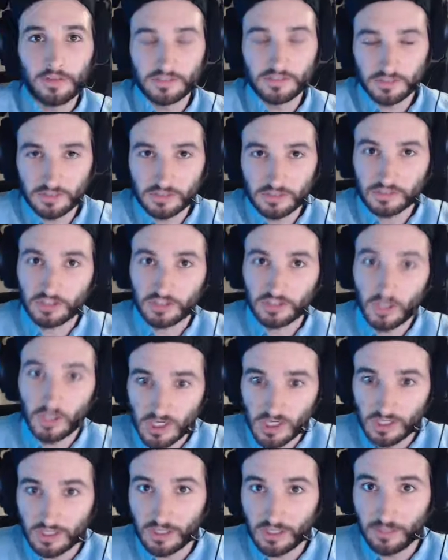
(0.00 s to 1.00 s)
think there's a
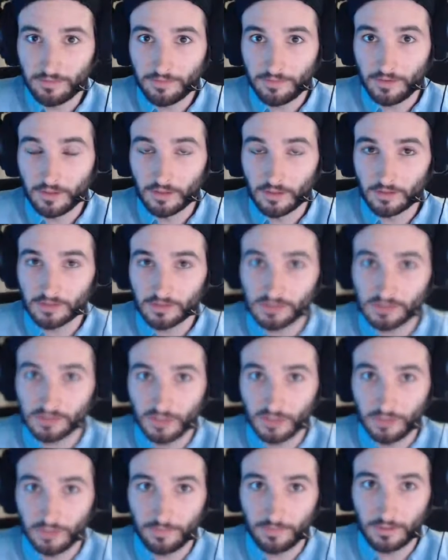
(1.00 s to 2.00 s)
discussion if
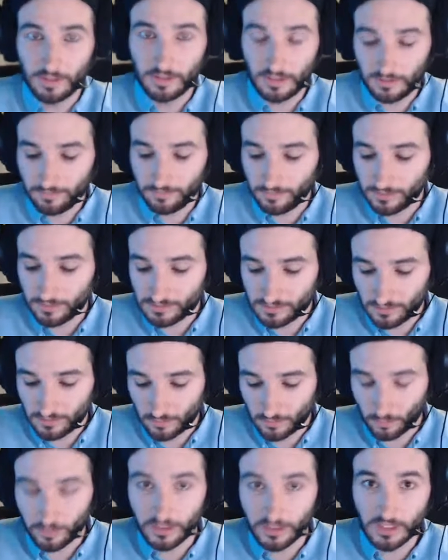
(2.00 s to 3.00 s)

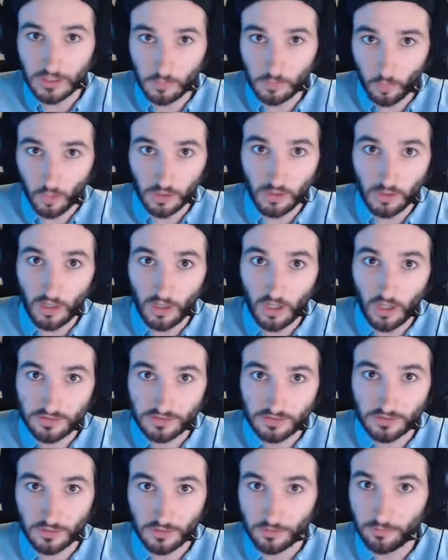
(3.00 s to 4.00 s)
it's 3
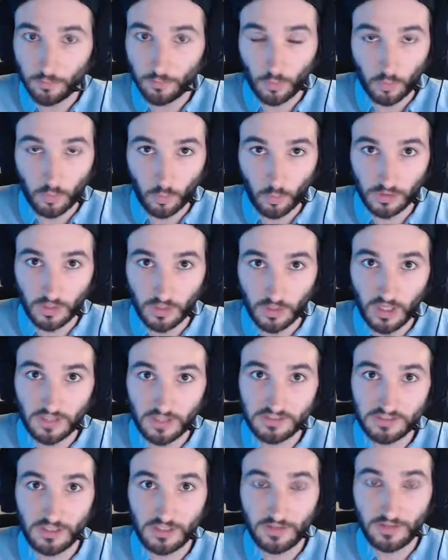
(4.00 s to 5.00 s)
1-loss or 4
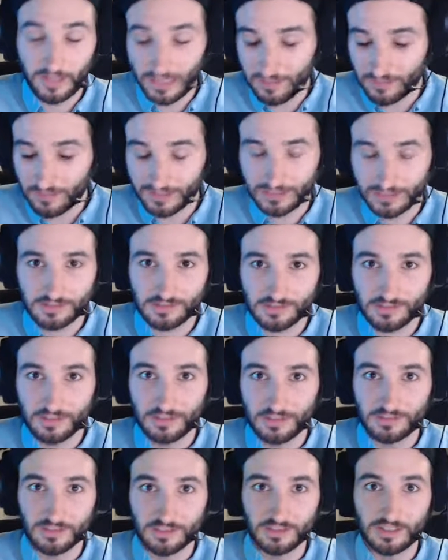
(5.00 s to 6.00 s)
1-loss, and then I think
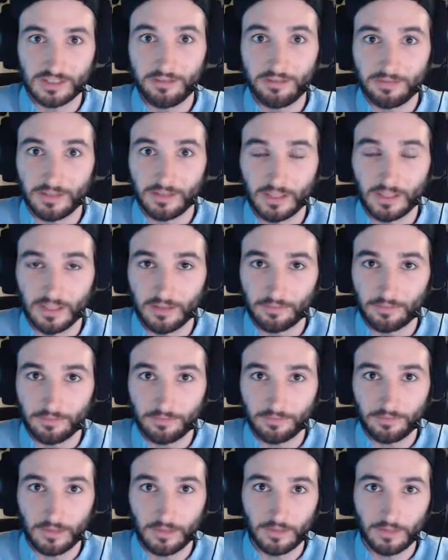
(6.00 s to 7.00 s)
it's a definite
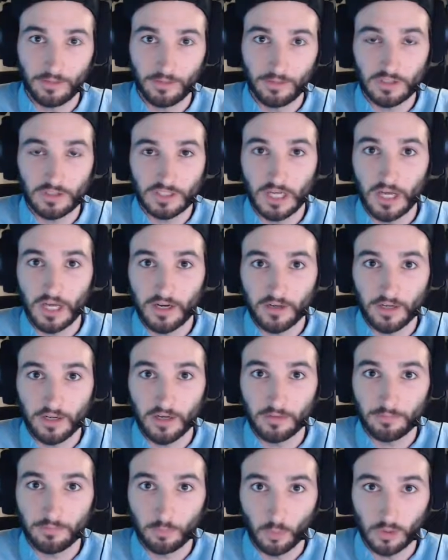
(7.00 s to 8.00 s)
if there's not enough
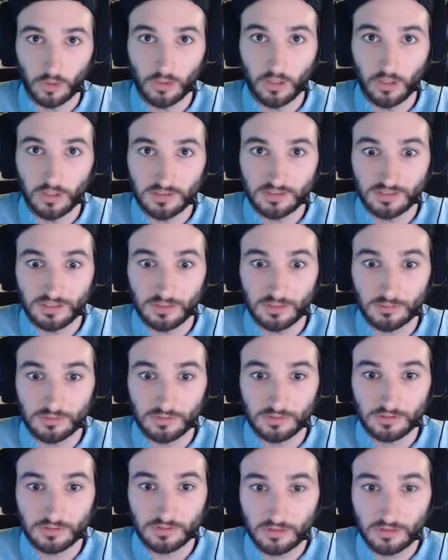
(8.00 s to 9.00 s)
1-loss teams.